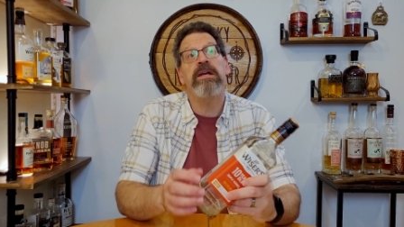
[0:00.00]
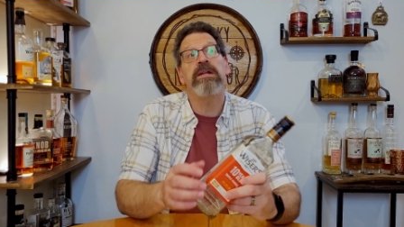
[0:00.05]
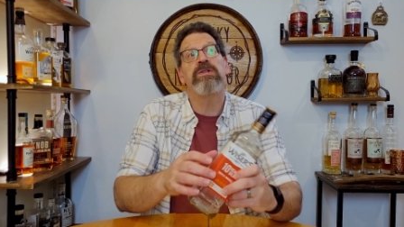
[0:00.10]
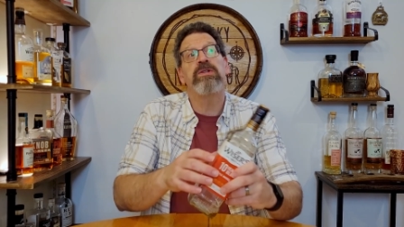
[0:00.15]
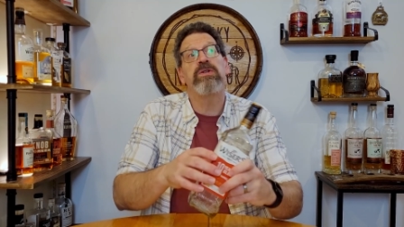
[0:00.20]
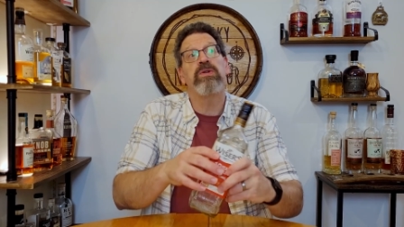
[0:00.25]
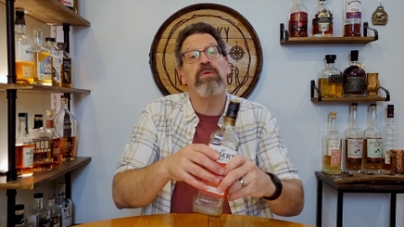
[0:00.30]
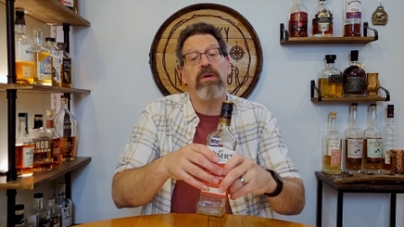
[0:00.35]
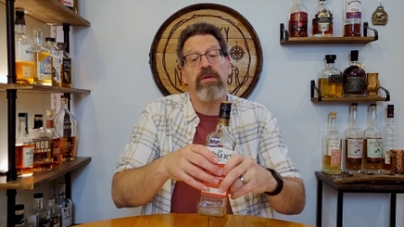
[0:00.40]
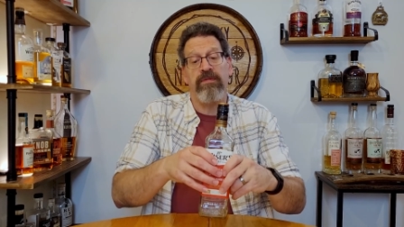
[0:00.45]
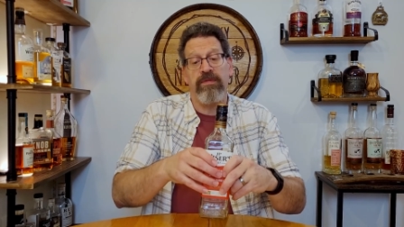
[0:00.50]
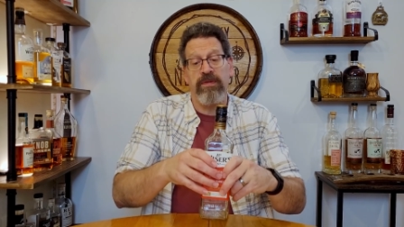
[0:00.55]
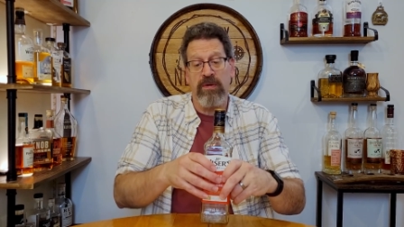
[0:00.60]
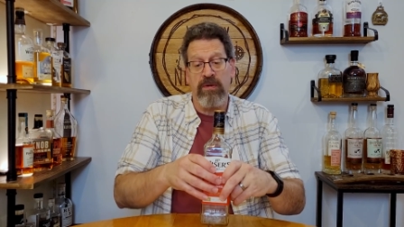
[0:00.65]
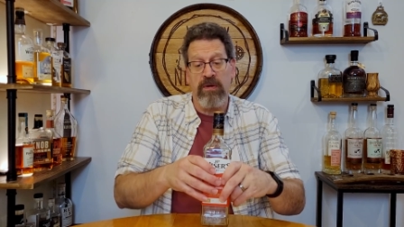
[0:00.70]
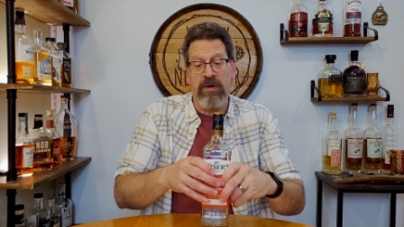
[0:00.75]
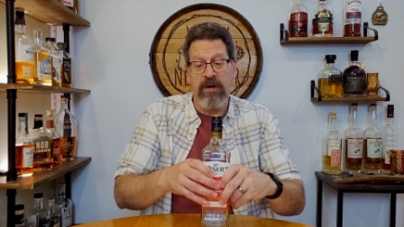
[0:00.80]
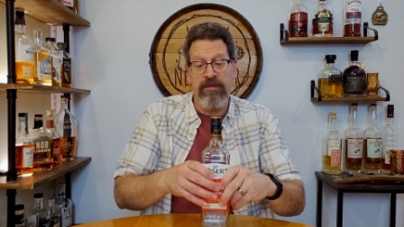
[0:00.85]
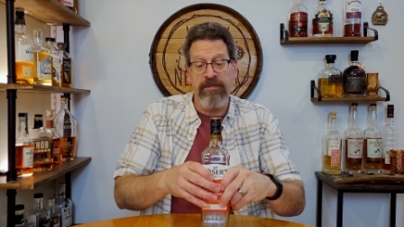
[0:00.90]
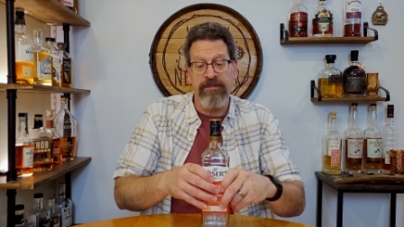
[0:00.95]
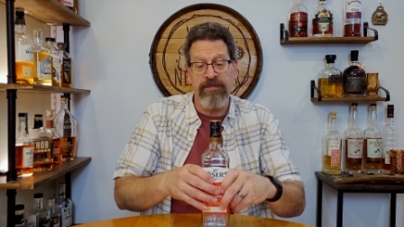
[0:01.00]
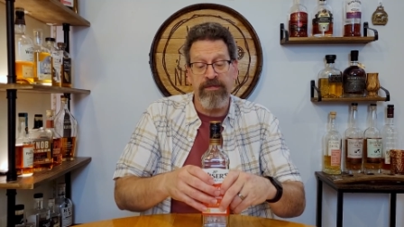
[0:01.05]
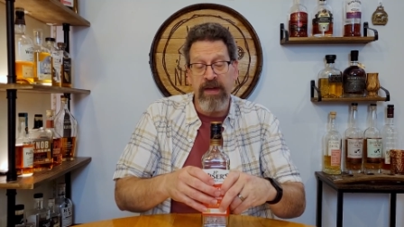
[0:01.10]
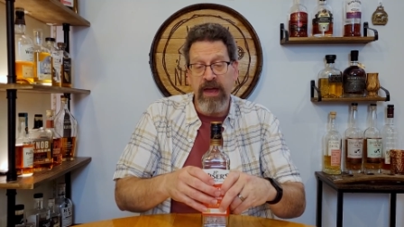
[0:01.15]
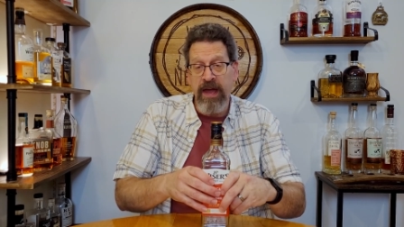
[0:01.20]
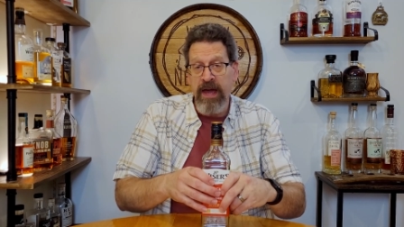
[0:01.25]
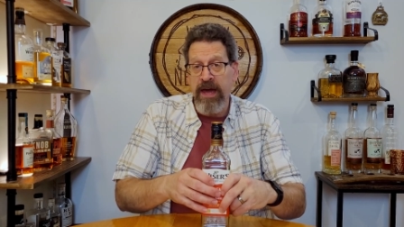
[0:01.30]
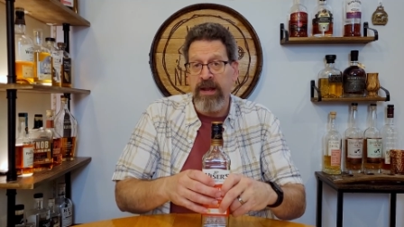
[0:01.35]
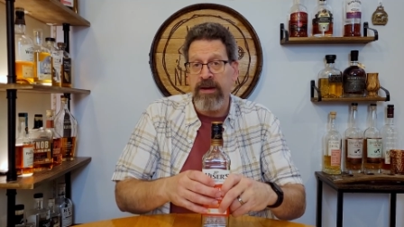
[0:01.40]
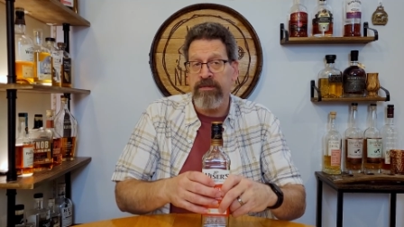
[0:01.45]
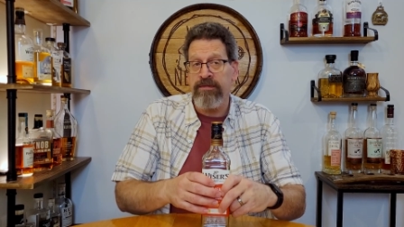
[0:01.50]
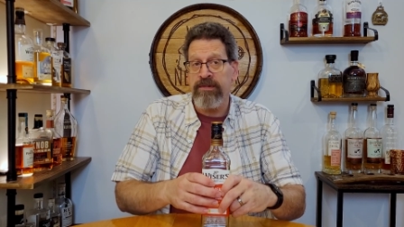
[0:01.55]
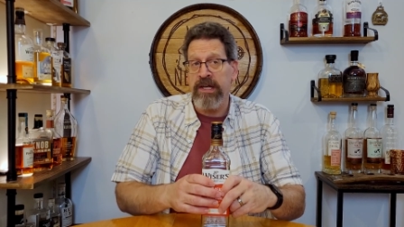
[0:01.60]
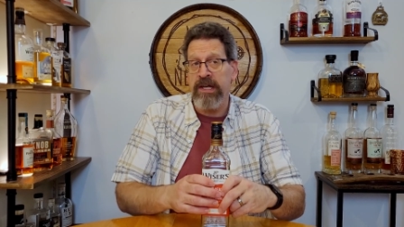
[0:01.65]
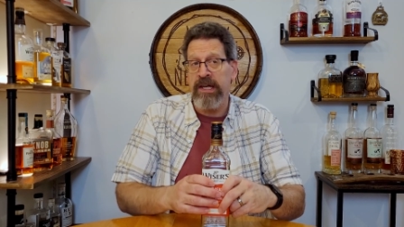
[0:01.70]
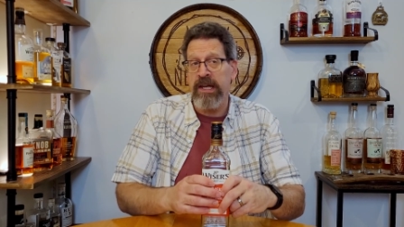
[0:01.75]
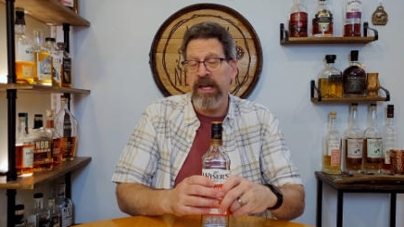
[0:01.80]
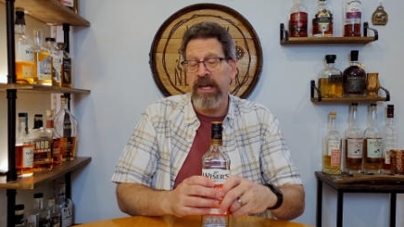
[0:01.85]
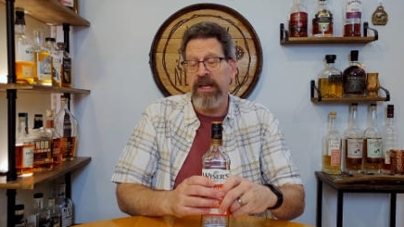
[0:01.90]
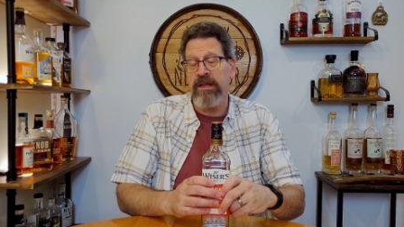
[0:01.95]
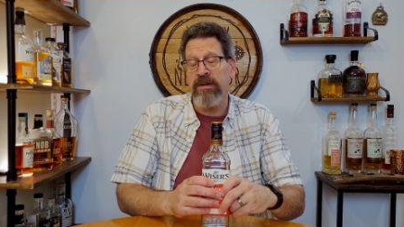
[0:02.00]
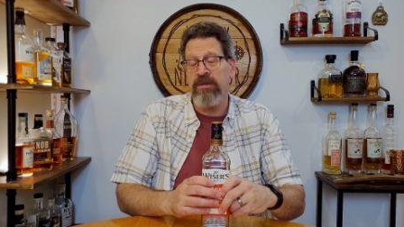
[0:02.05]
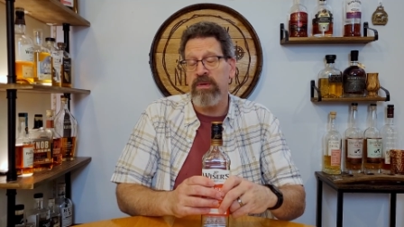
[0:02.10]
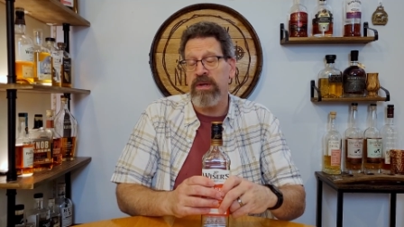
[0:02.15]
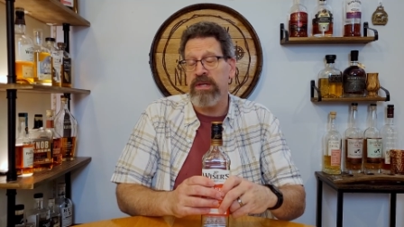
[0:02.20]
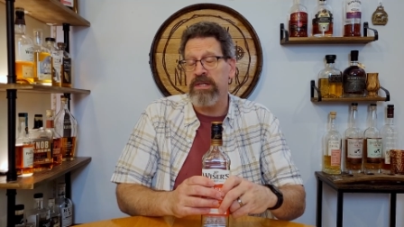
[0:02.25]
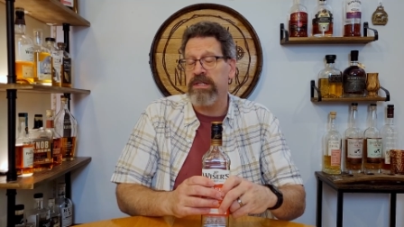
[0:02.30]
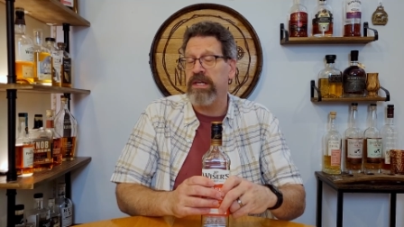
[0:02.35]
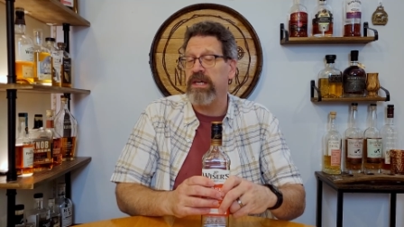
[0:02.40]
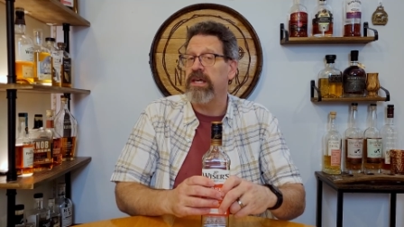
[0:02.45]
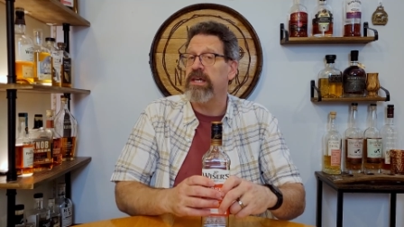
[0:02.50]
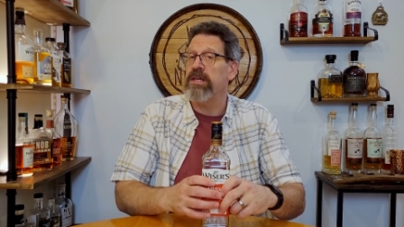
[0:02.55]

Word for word: And so if you're a fan of Canadian whiskey,